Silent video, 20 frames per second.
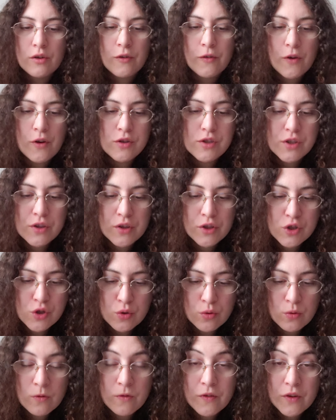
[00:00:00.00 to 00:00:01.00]
First, the
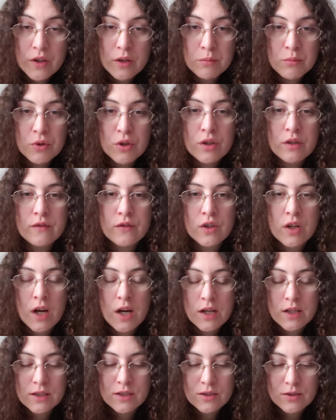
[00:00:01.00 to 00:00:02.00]
true family of
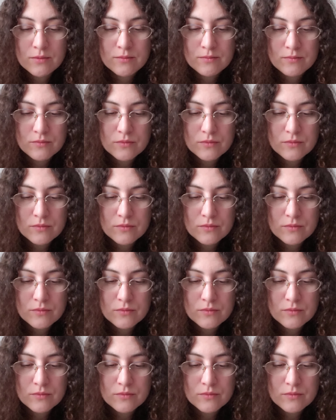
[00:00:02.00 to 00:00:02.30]
God.